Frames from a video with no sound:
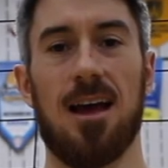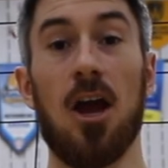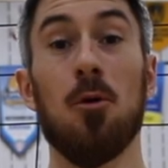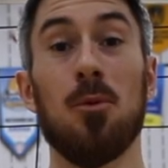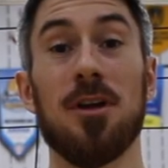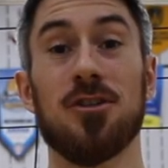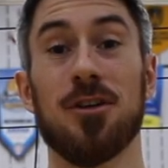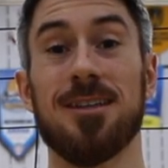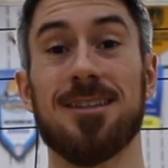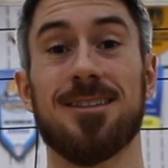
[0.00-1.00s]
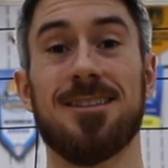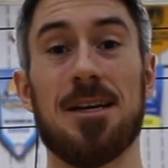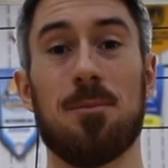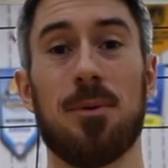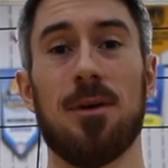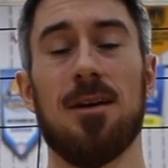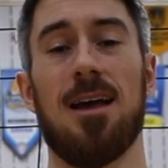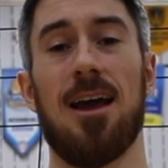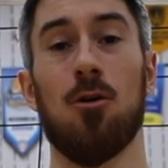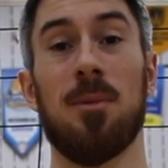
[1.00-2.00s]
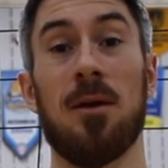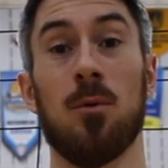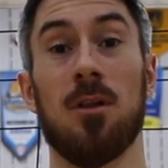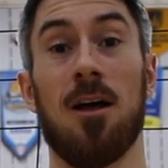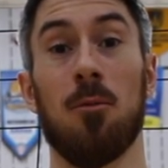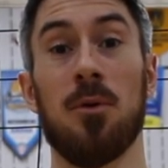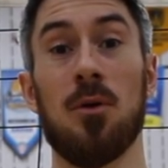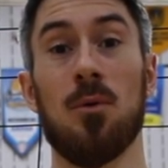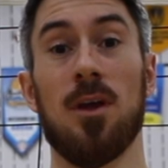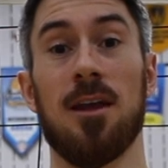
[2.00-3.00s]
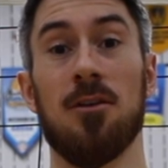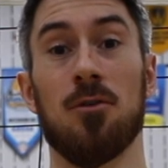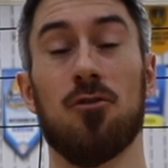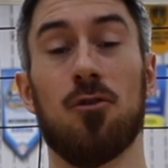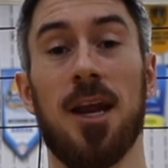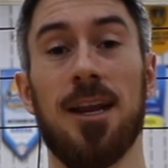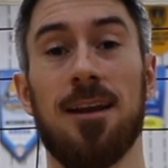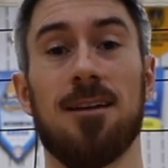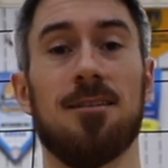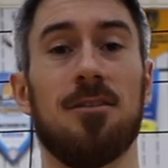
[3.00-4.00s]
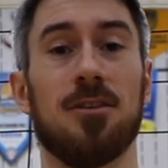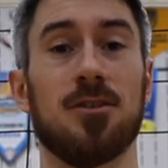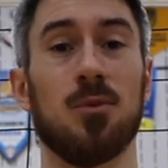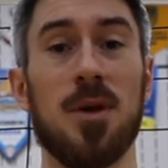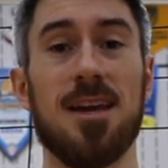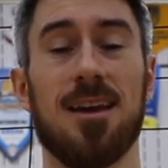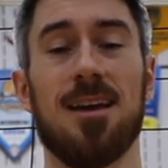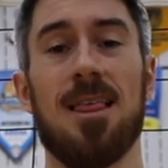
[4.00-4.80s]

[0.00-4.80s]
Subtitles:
I hope you enjoyed this tip. I hope they will help you in your training this week.